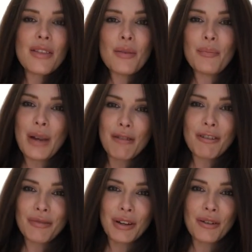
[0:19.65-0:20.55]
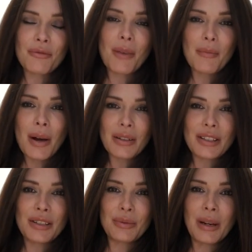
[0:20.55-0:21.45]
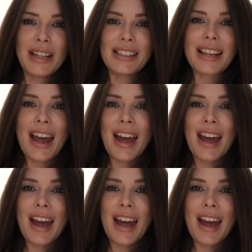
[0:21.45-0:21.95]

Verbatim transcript: the big reveal of my master suite,